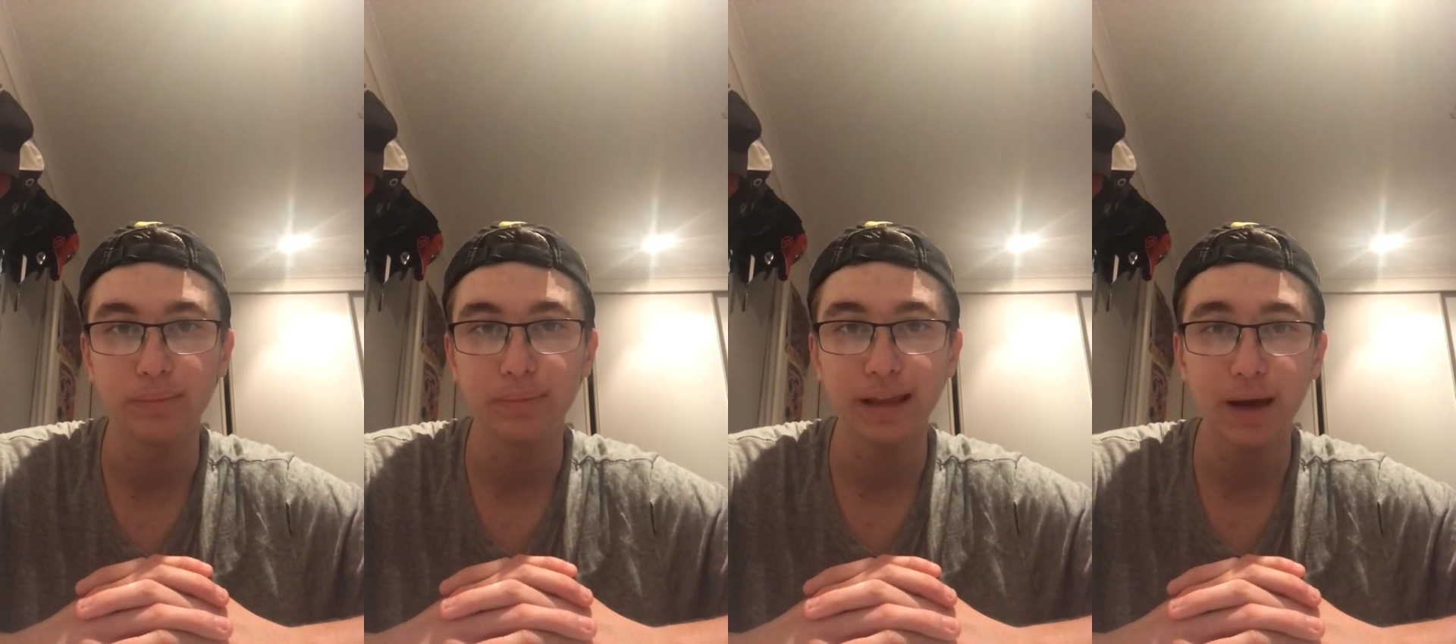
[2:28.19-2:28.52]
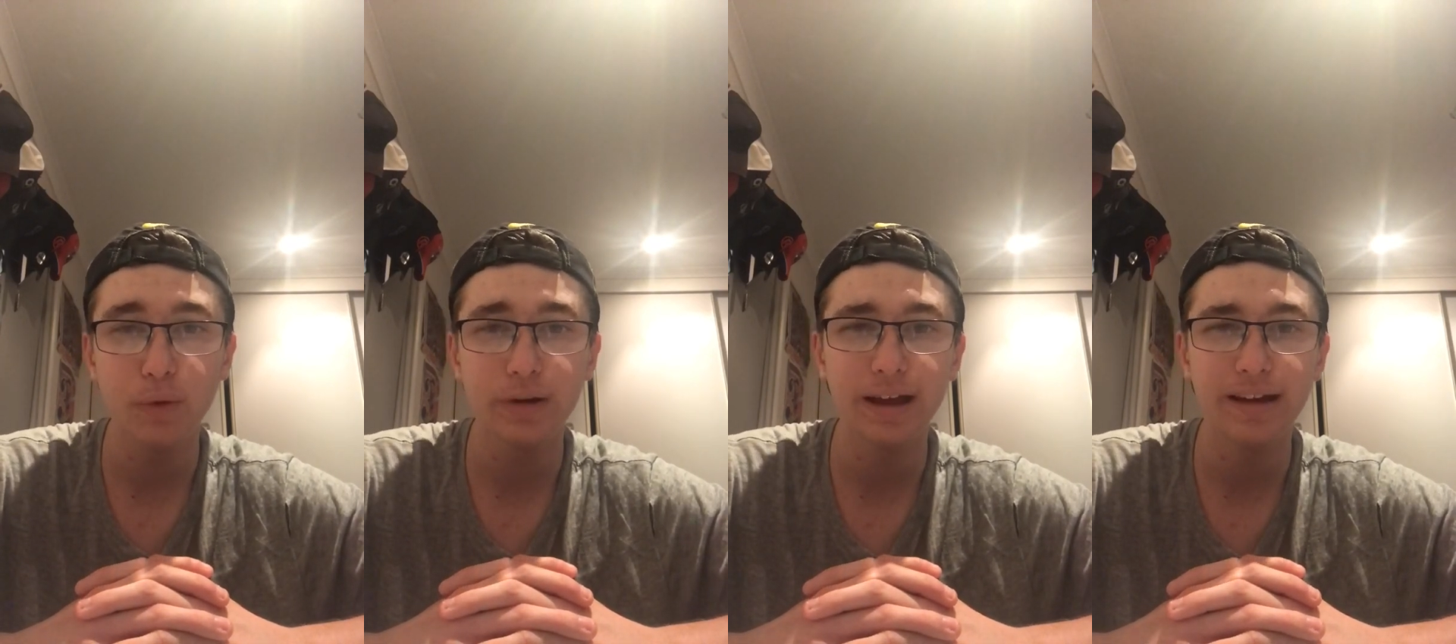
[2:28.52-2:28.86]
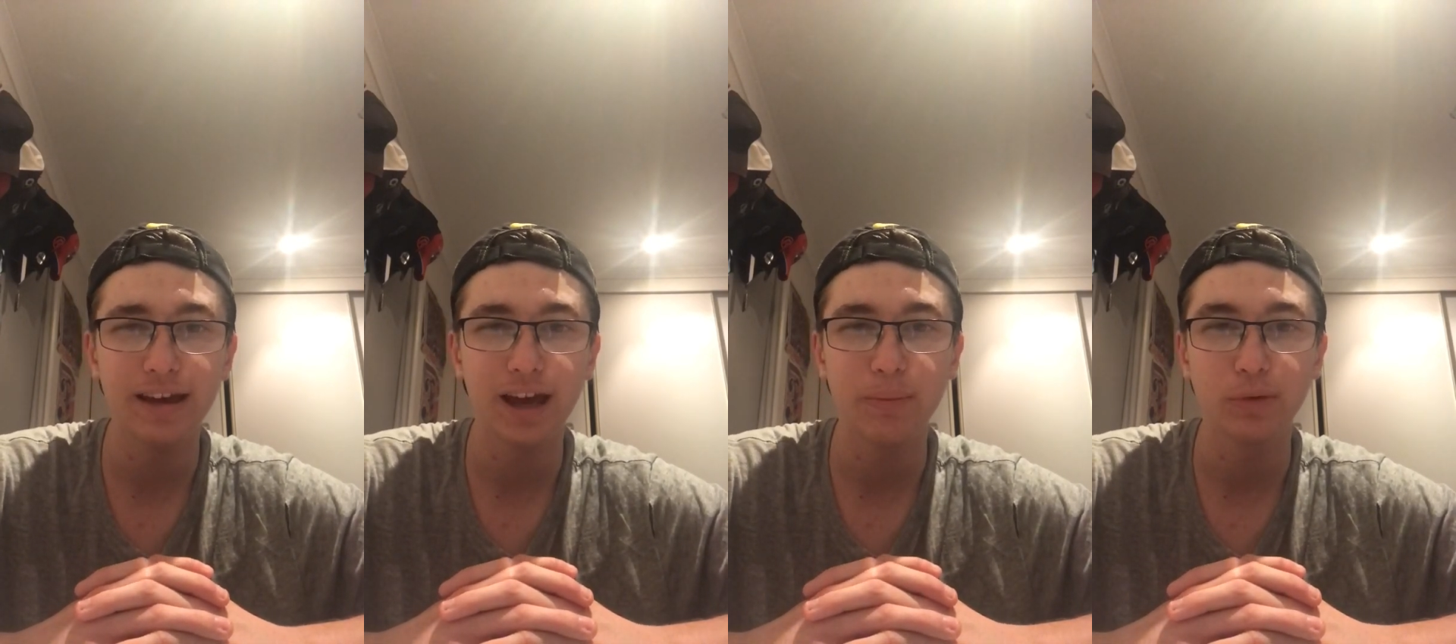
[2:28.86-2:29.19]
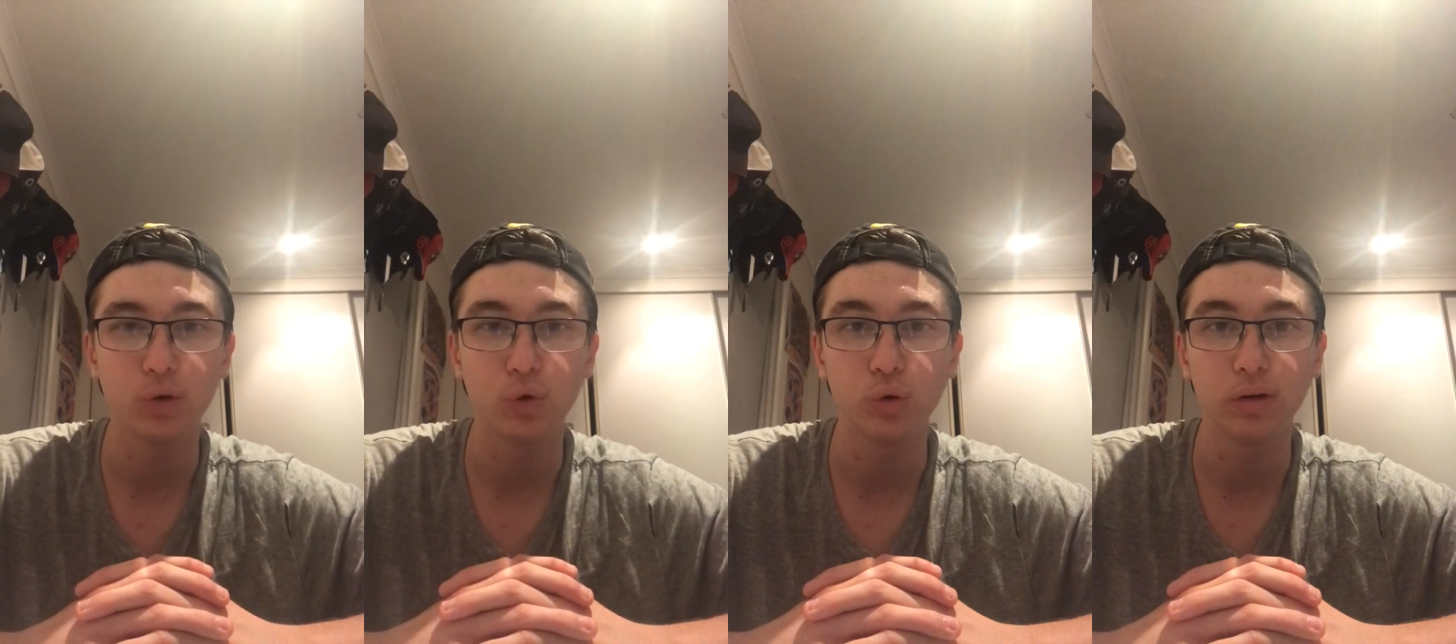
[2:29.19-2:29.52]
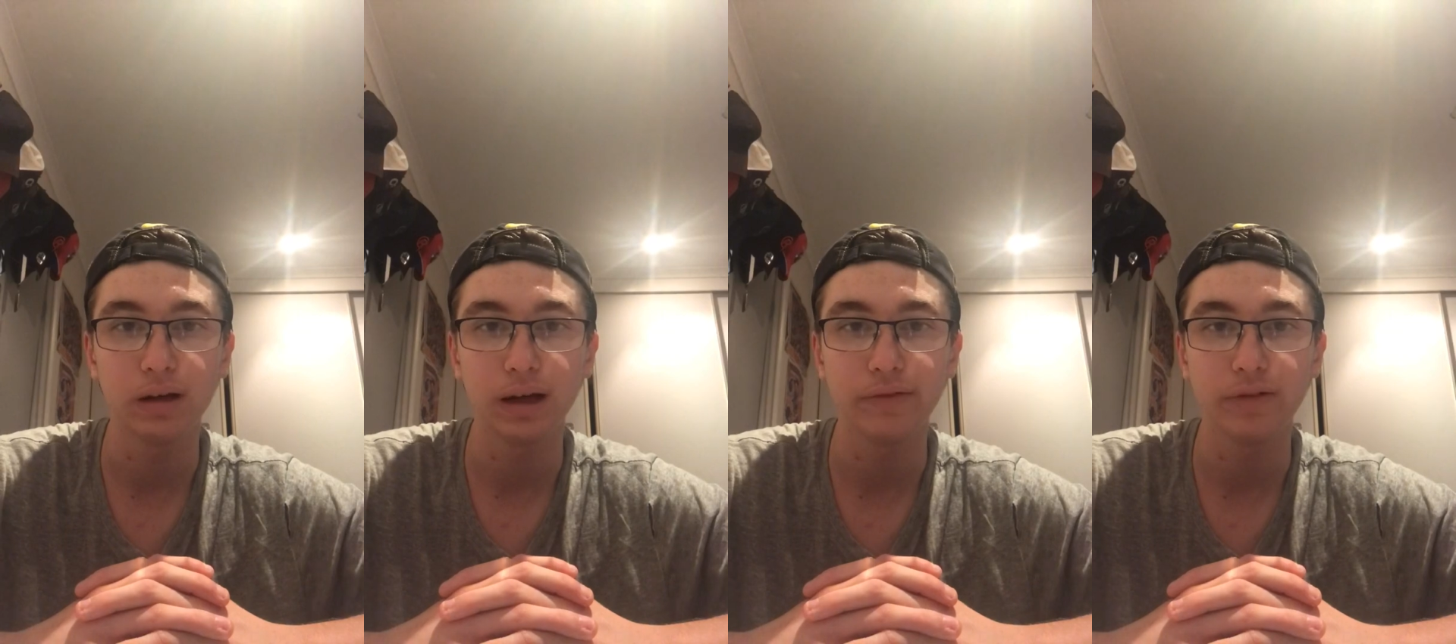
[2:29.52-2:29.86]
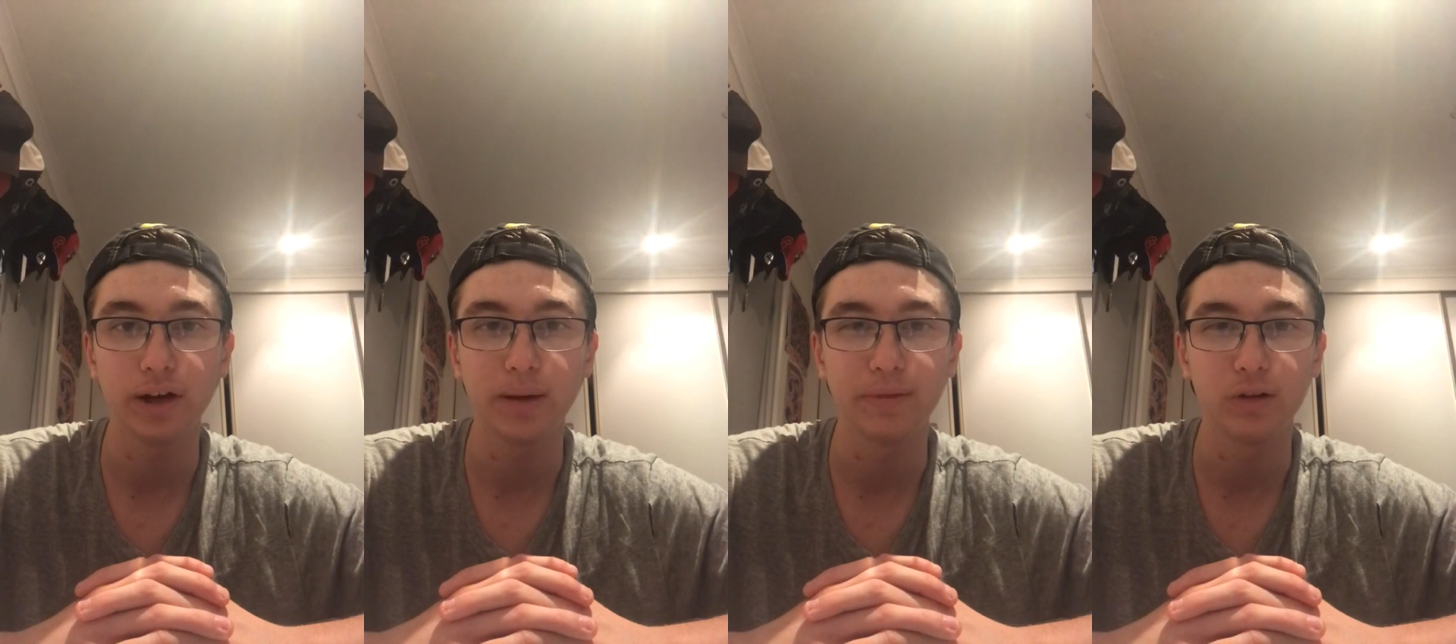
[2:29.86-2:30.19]
But they were in that game until half
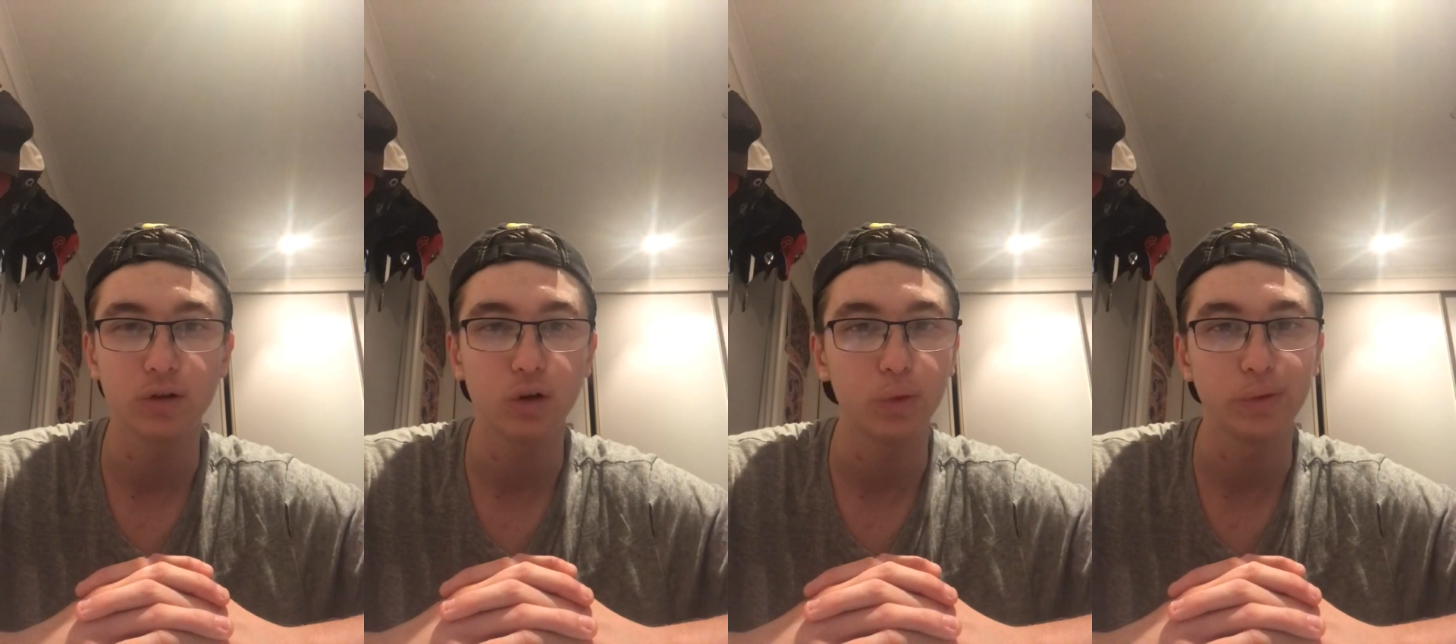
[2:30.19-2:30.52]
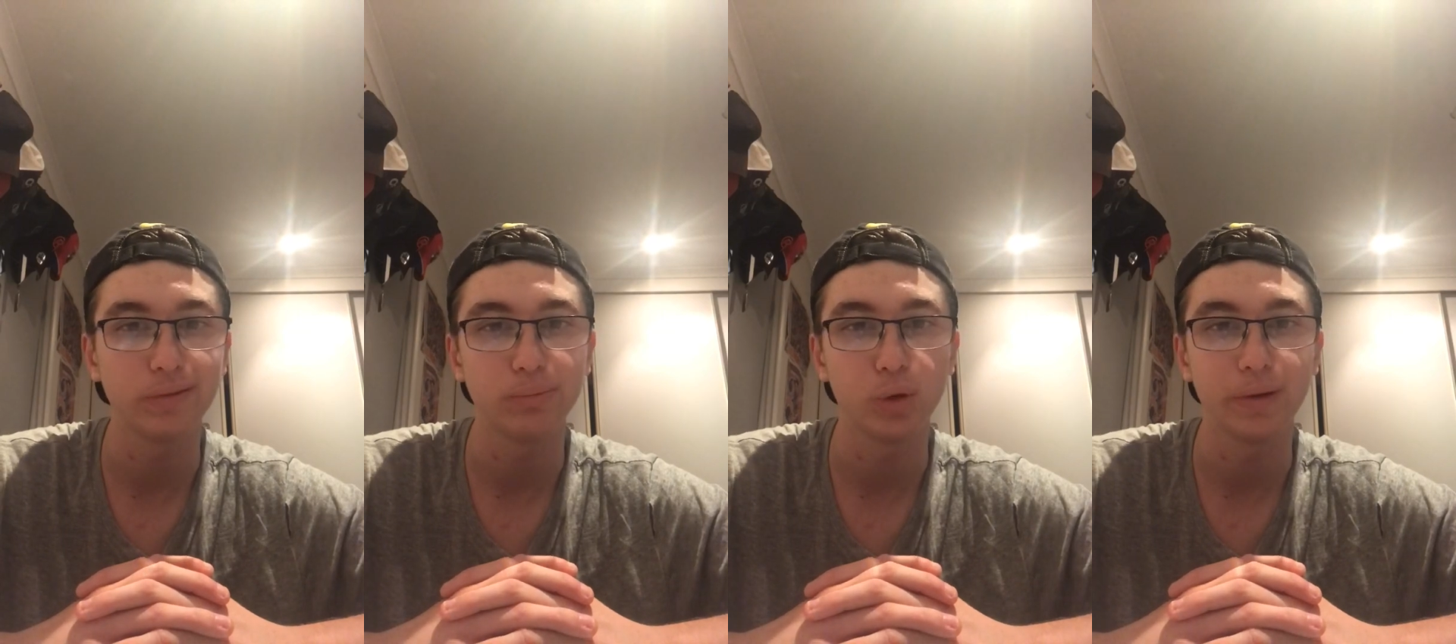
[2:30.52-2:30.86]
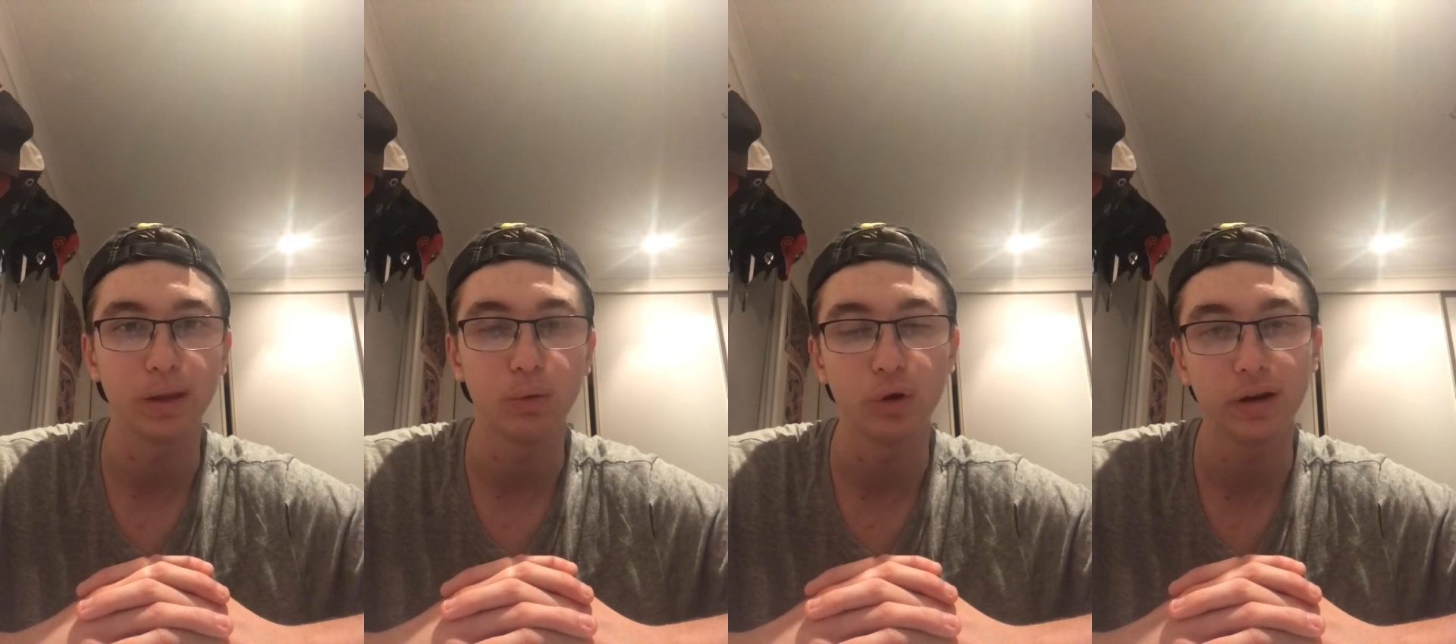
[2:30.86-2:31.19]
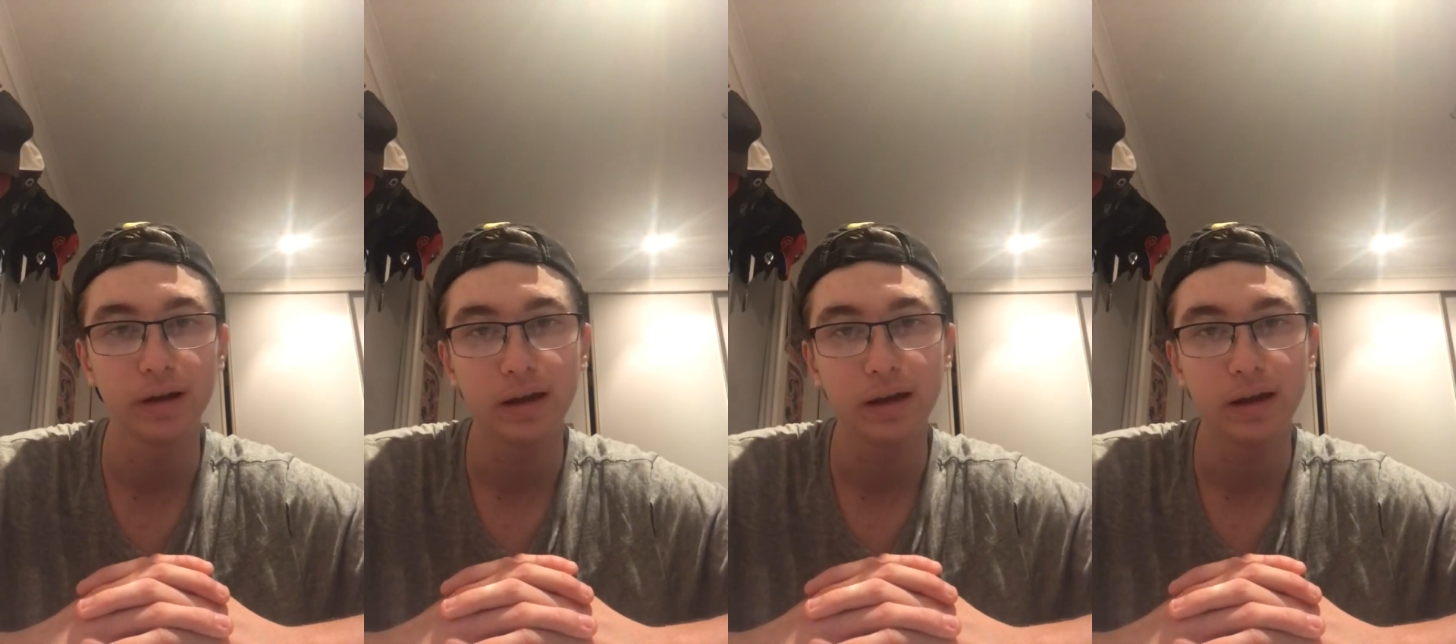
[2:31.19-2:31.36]
time, and Collingwood just blew them out the water.